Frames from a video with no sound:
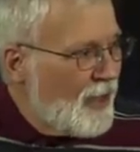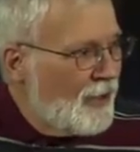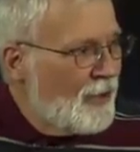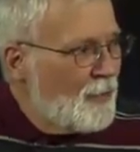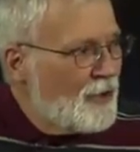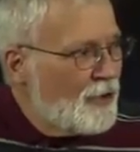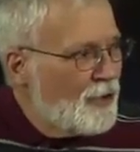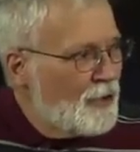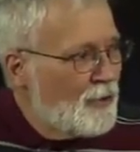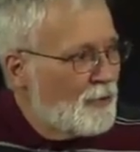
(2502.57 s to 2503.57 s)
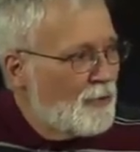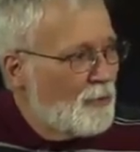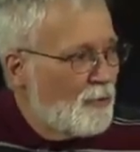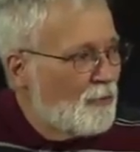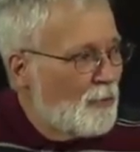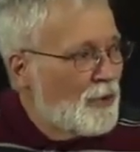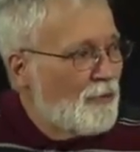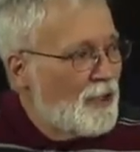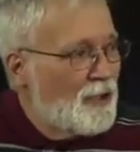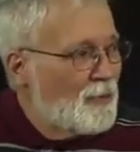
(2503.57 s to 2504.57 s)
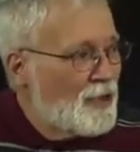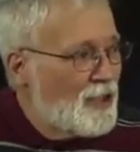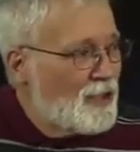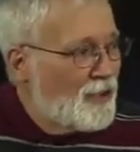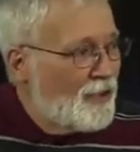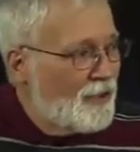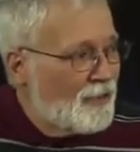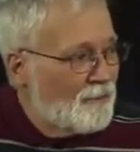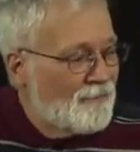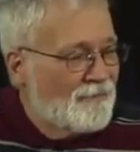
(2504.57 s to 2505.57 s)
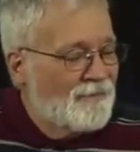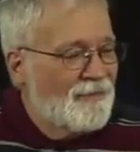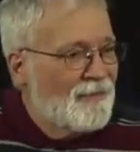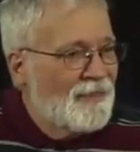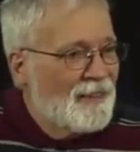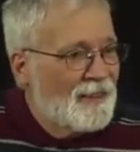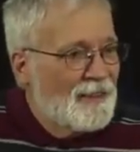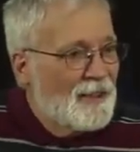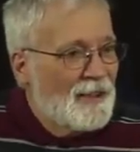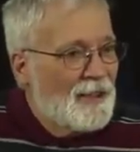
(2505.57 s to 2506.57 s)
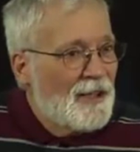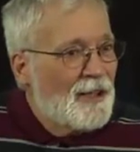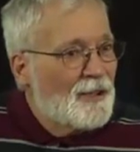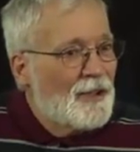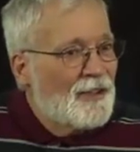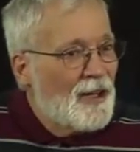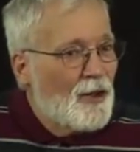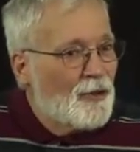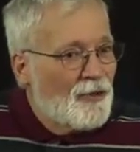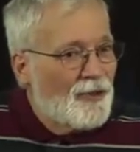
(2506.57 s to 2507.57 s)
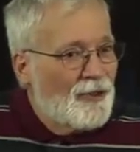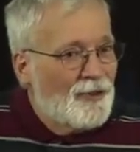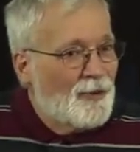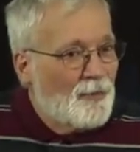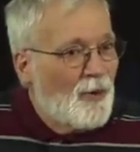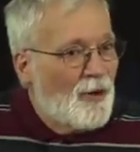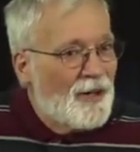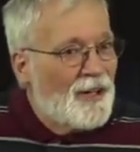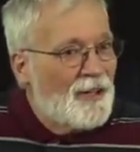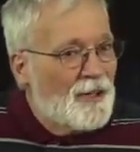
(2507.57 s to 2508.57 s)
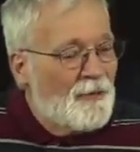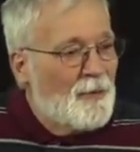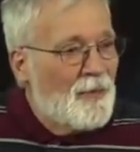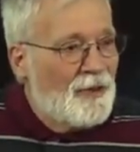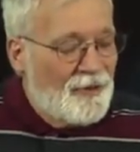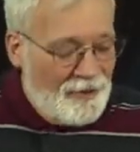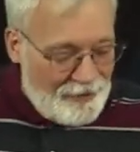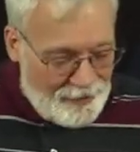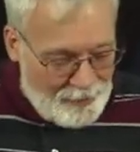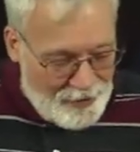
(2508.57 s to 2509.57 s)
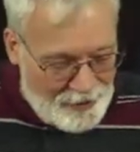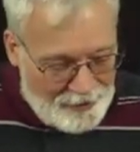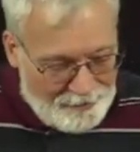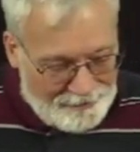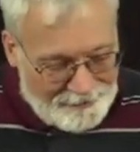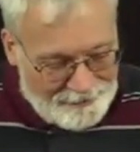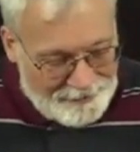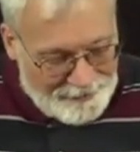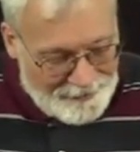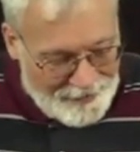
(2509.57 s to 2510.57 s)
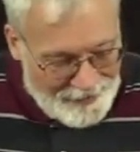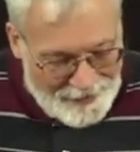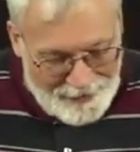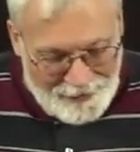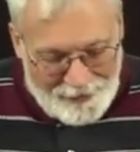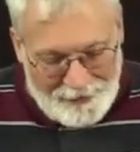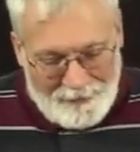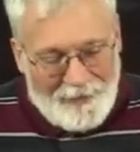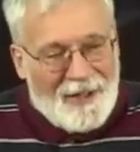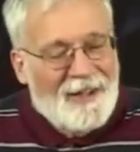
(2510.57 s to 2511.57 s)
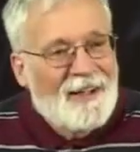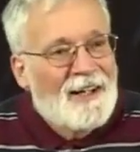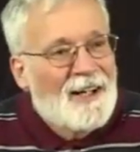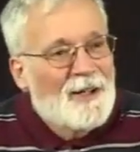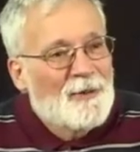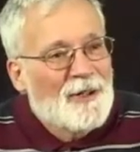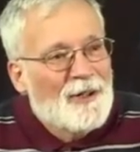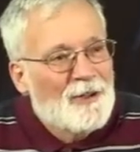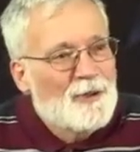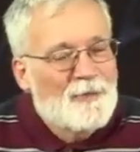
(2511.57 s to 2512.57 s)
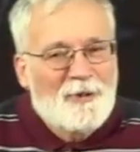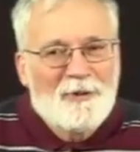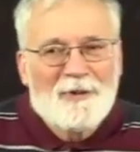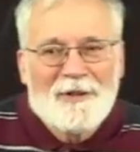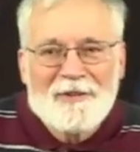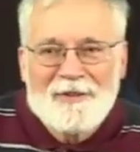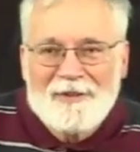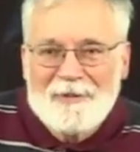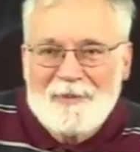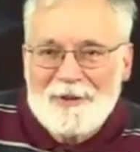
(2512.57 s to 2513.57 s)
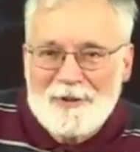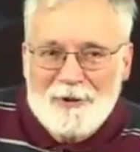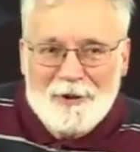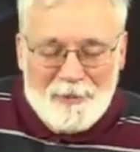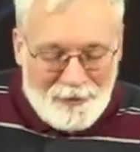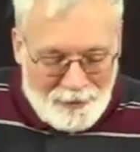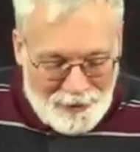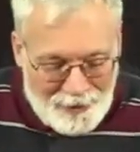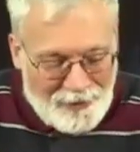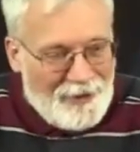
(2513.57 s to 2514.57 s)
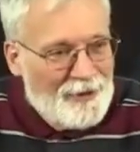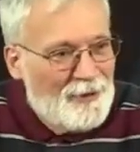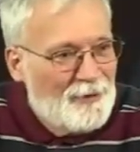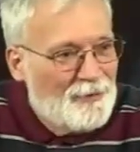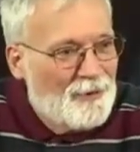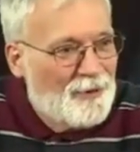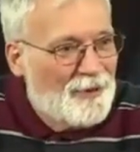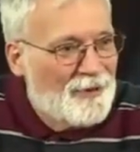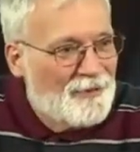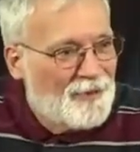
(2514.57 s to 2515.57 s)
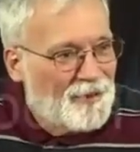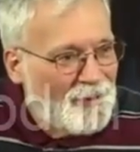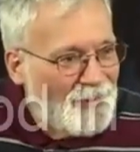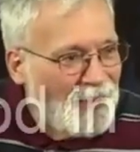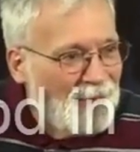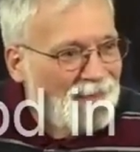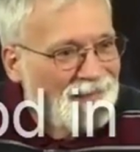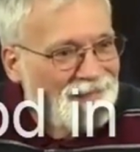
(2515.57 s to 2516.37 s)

And let me tell you what random change does it tears things apart, it never makes things better. So anyway, I hope you uh, this has been enjoyable for you. Thank you for, for your time.